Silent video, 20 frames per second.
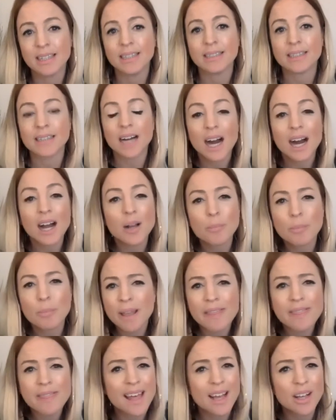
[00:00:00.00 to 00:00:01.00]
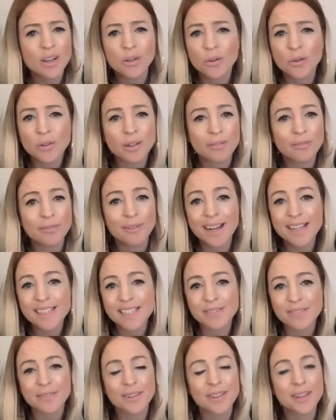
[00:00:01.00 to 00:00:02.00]
that I'll be in their corner
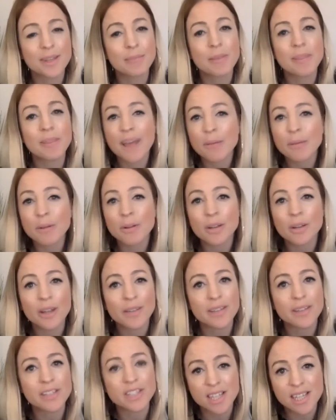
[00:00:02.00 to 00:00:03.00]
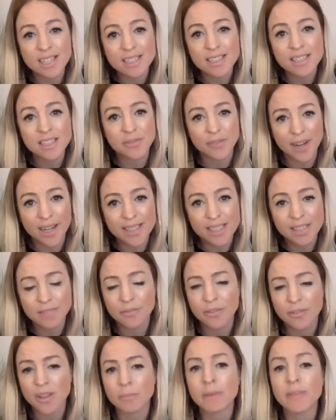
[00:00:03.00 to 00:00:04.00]
fighting for them, and they will know that Jesus is fighting
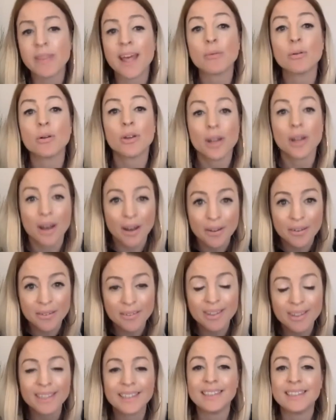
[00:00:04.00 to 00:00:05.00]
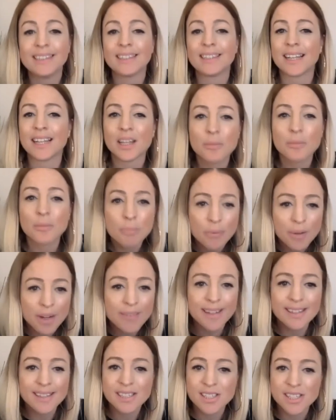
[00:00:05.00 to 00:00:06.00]
for them, and they will know that they can bring
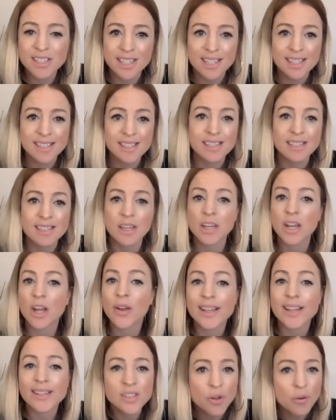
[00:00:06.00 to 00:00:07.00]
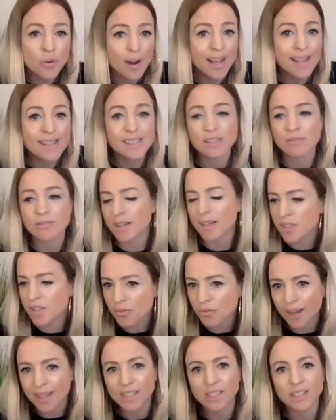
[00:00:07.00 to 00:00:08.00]
that to Jesus and know his grace and
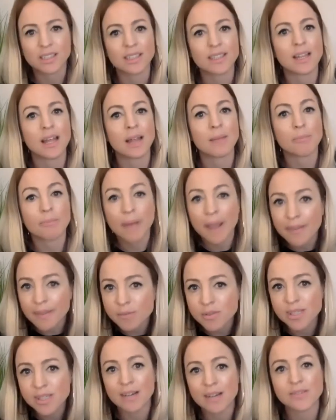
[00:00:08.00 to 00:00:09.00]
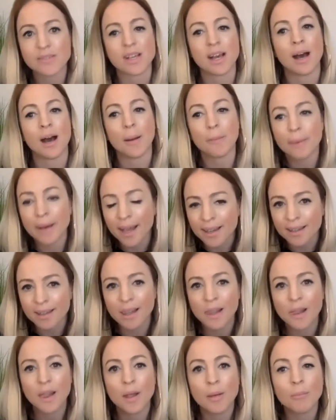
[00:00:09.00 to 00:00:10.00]
restoration and pick themselves up and
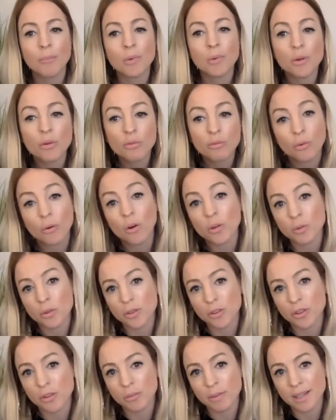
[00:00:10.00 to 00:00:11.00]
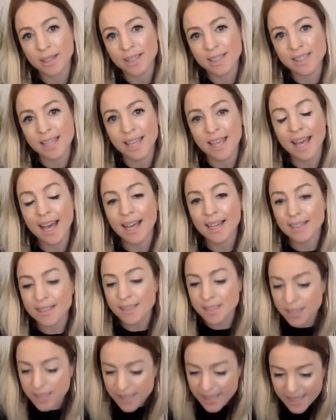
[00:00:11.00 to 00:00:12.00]
move forward with humility
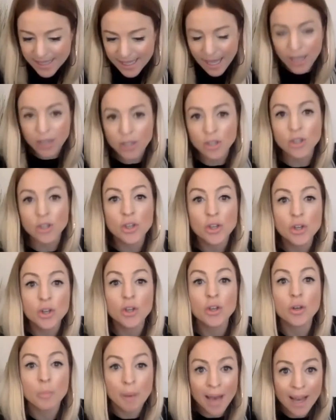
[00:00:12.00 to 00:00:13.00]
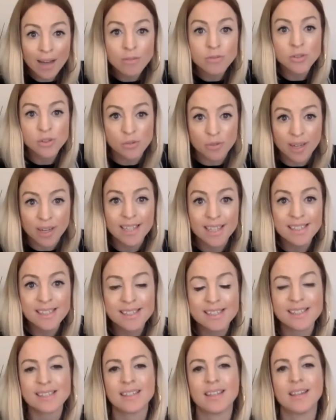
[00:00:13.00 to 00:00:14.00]
and set new
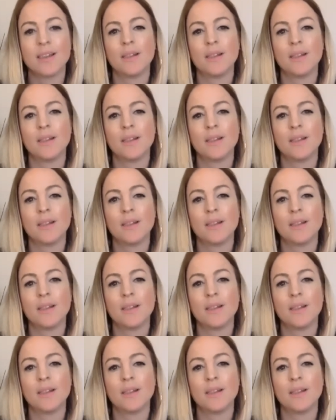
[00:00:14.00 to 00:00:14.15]
boundaries